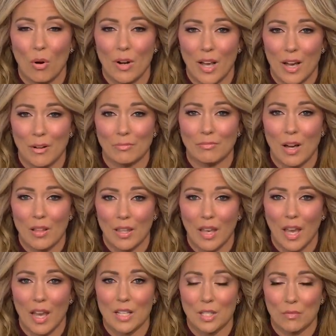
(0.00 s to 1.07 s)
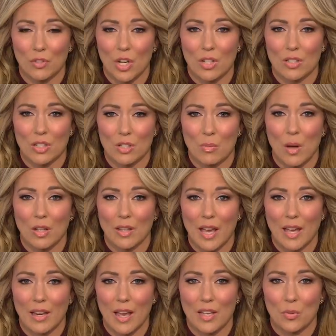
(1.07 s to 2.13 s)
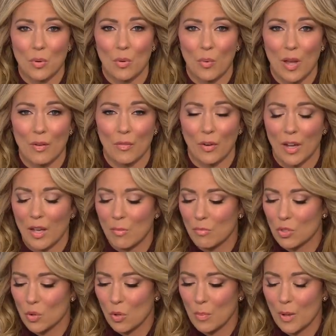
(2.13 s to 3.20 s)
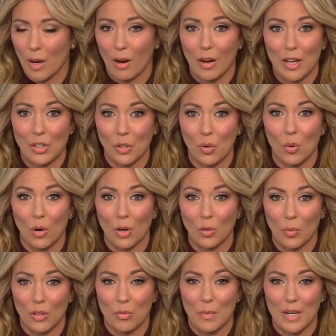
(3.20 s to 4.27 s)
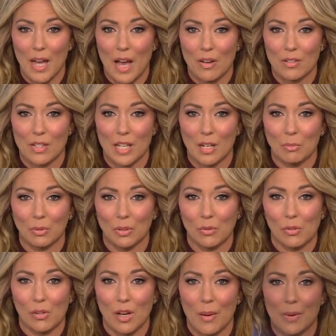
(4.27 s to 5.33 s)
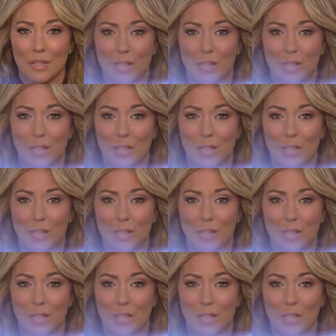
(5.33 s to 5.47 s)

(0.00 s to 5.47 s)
More now on the case of Jussie Smollett as we wait for him to appear in court. With me now, CNN political